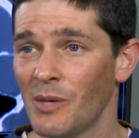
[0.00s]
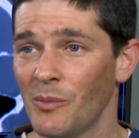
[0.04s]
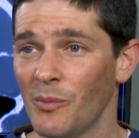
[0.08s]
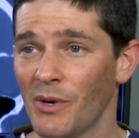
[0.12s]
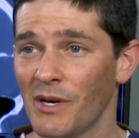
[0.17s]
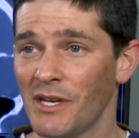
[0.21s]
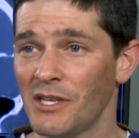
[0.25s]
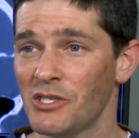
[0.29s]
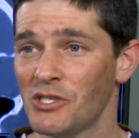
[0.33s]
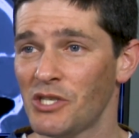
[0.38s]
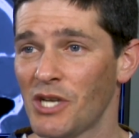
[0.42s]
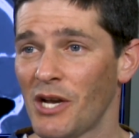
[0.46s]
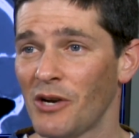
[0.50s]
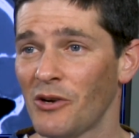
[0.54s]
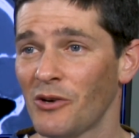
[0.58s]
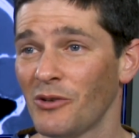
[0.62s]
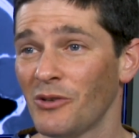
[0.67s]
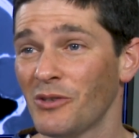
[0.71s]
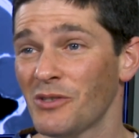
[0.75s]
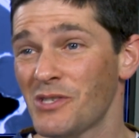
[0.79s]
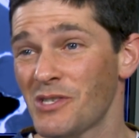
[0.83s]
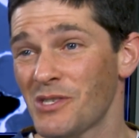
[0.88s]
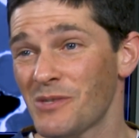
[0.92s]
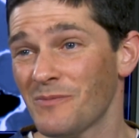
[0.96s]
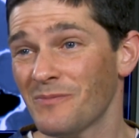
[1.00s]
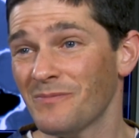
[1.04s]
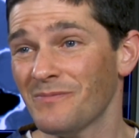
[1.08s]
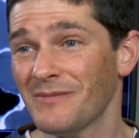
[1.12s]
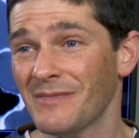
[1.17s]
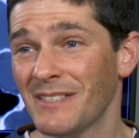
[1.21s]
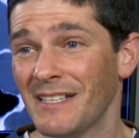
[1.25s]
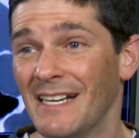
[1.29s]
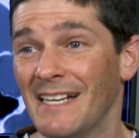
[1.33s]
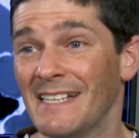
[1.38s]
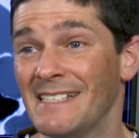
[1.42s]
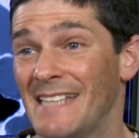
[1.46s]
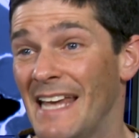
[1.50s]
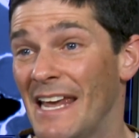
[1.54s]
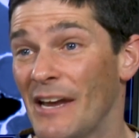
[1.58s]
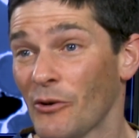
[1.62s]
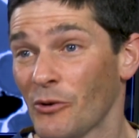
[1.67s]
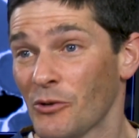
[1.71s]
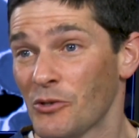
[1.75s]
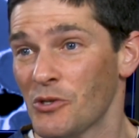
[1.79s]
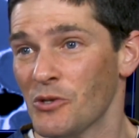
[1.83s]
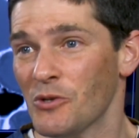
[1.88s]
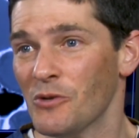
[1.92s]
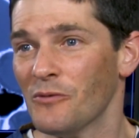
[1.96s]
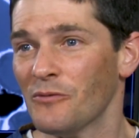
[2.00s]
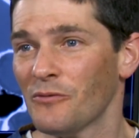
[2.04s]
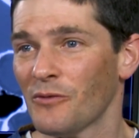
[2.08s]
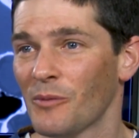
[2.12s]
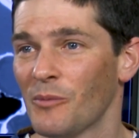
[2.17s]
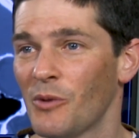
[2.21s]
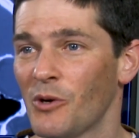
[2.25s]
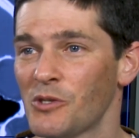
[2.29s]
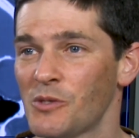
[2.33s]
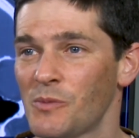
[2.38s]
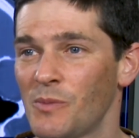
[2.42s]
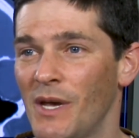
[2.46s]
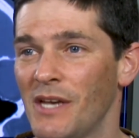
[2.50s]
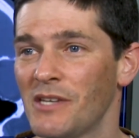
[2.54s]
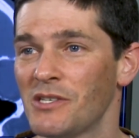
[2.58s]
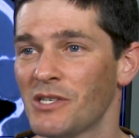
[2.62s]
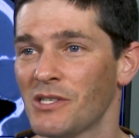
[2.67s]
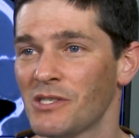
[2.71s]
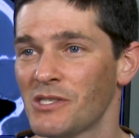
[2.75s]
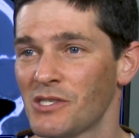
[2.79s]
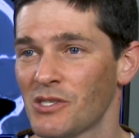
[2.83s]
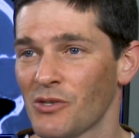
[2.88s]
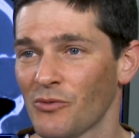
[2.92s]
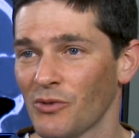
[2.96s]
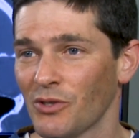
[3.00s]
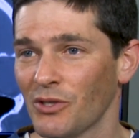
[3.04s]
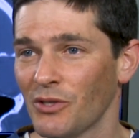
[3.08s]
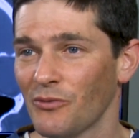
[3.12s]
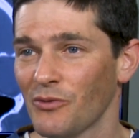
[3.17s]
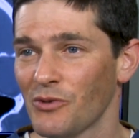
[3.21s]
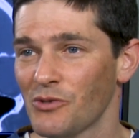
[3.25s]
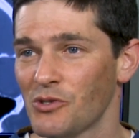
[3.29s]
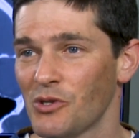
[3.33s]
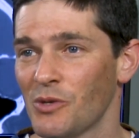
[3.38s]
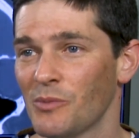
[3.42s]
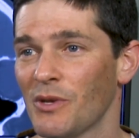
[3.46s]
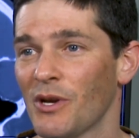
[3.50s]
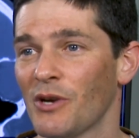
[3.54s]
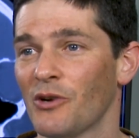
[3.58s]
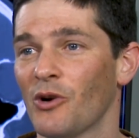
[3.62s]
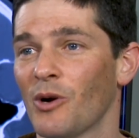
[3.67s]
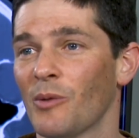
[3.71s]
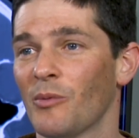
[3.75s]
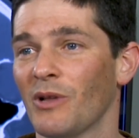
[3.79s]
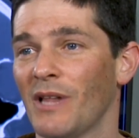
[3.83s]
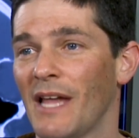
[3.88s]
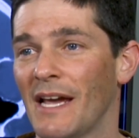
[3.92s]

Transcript: But in general, it's a day or two for most patients to really resume their normal